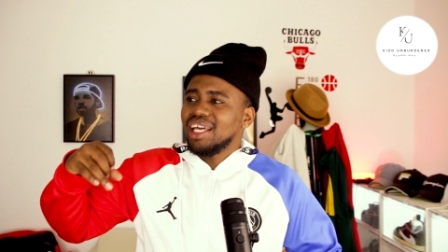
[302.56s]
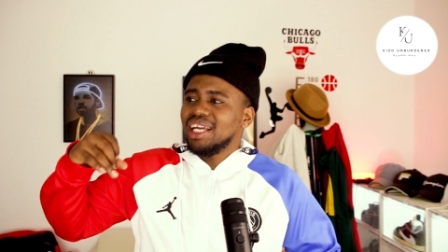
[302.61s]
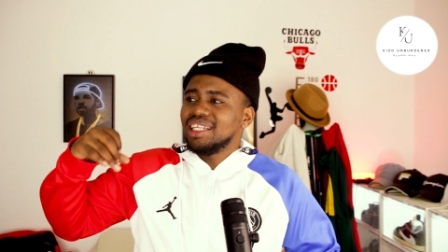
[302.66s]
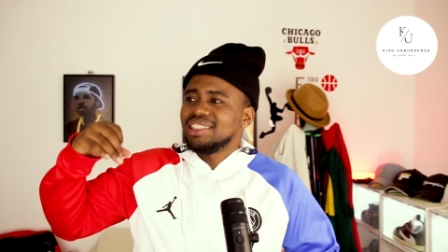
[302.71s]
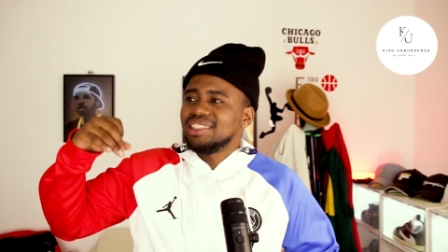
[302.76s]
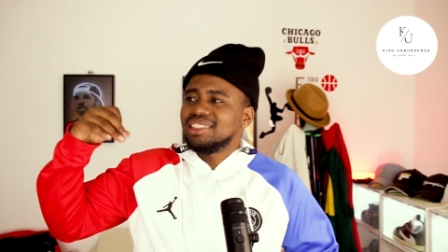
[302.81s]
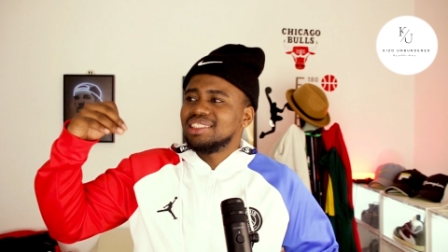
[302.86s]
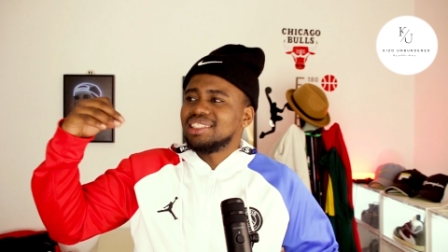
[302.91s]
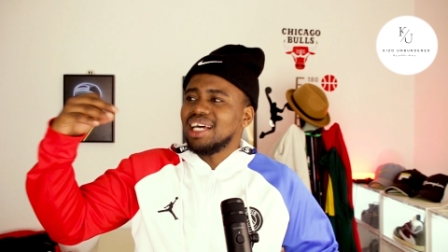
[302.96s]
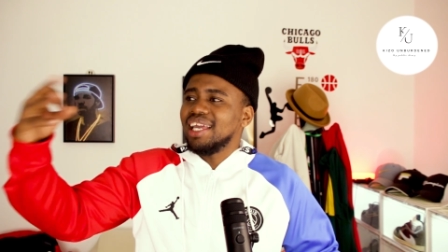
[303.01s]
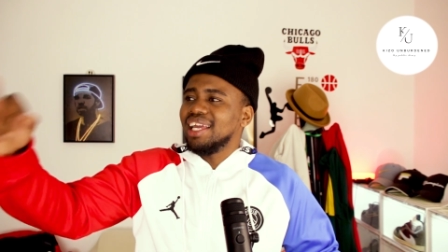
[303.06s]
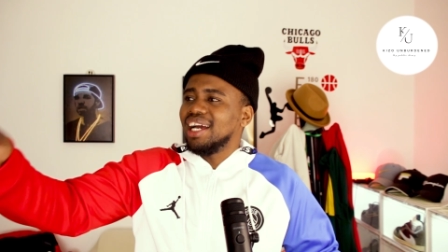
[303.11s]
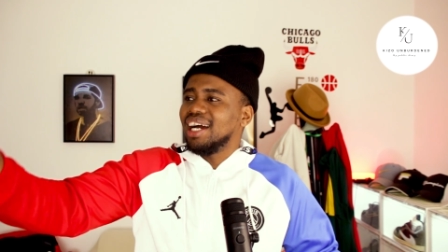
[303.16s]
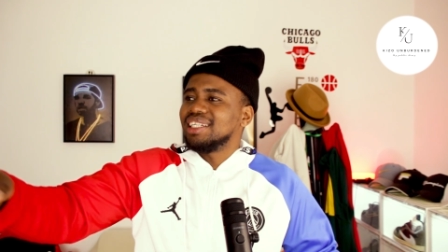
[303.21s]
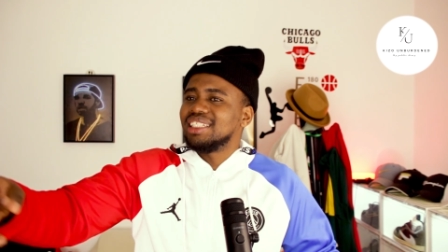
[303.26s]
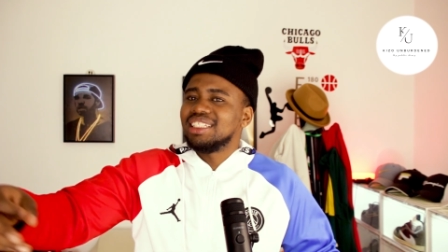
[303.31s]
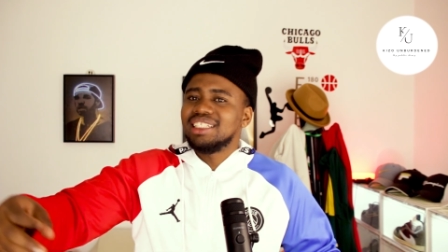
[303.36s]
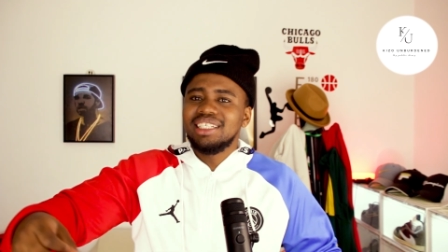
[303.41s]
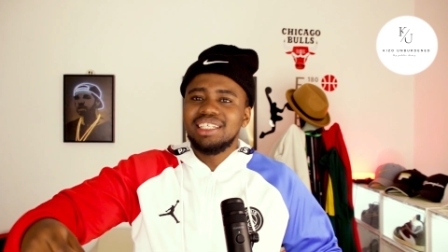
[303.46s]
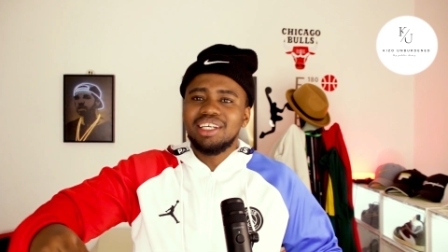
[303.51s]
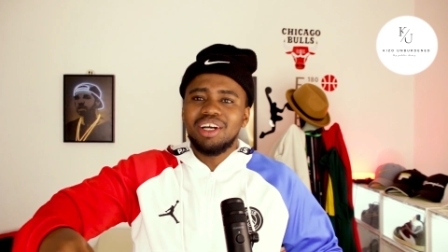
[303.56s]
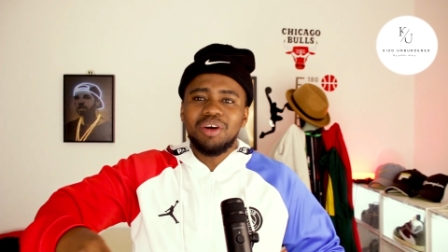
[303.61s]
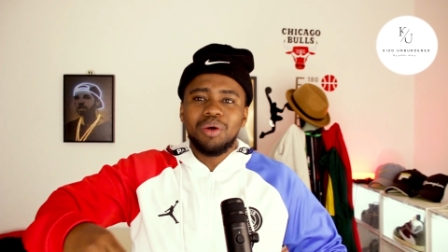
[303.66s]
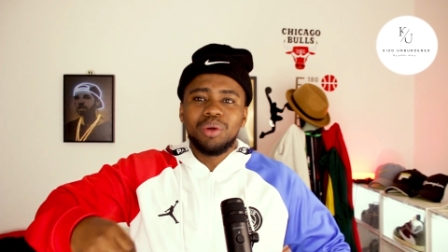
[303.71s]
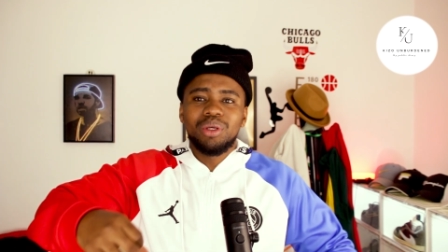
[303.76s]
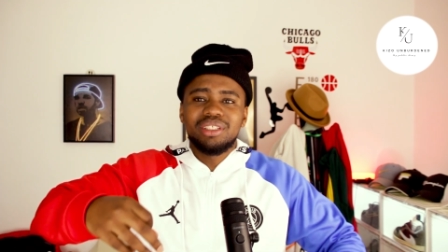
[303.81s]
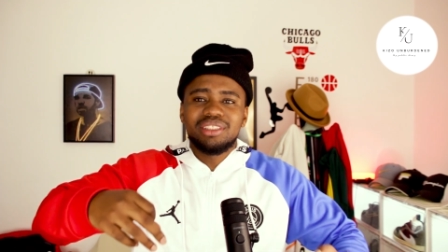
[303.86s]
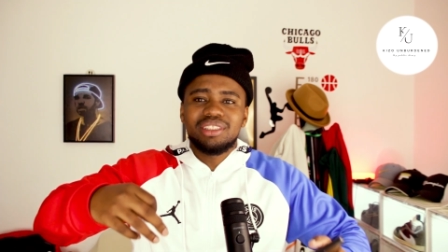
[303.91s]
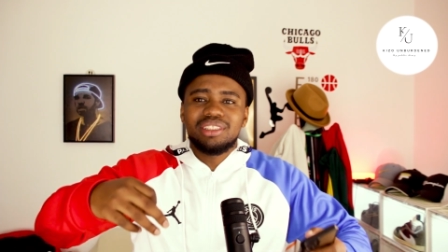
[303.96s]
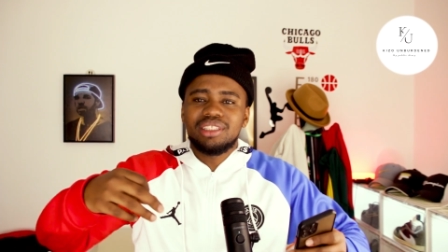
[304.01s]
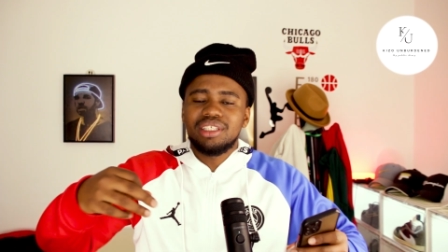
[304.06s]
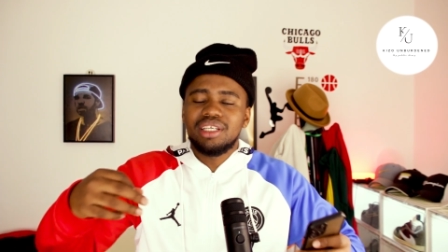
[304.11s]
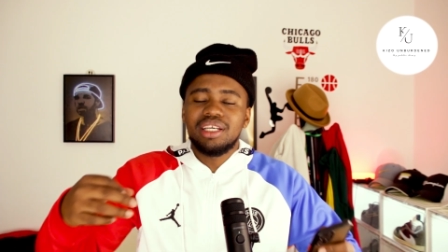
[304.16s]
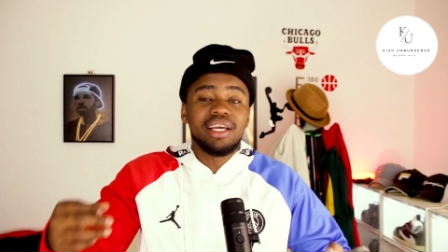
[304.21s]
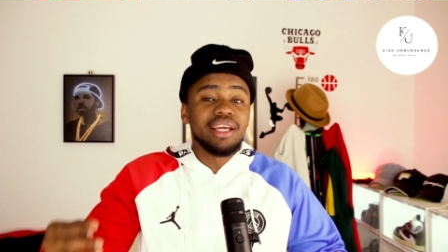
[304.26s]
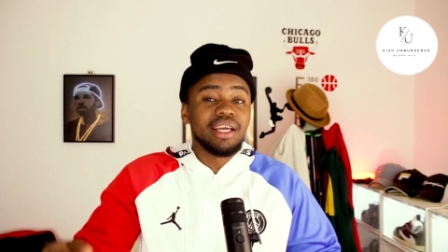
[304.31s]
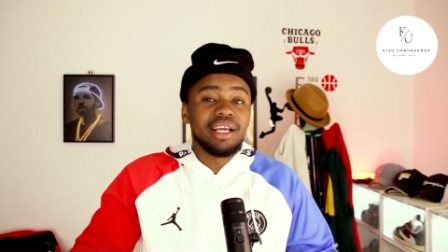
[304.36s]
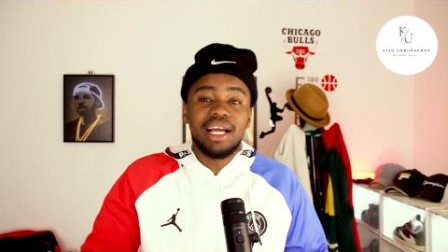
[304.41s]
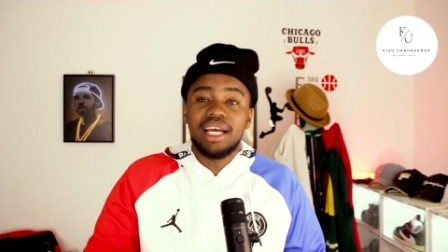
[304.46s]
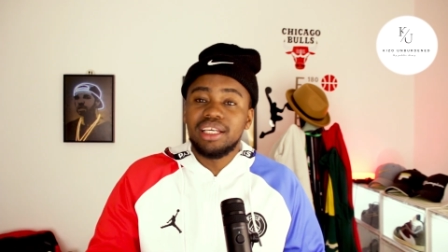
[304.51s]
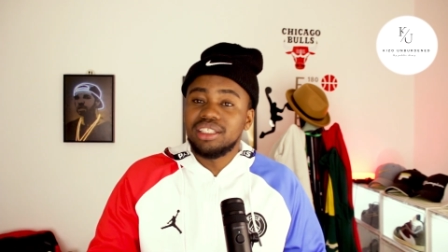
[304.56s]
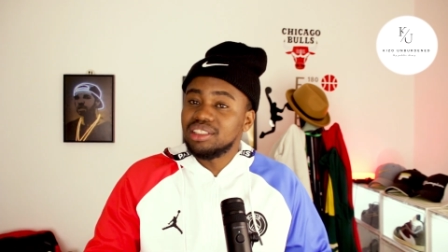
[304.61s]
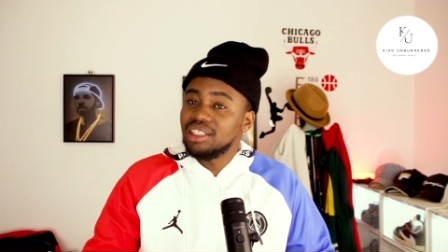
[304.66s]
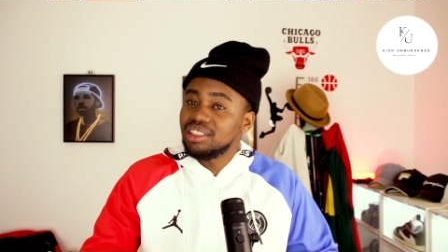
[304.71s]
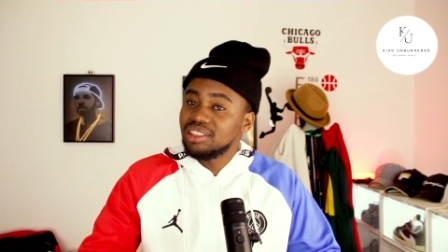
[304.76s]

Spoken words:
on its. Hey guys,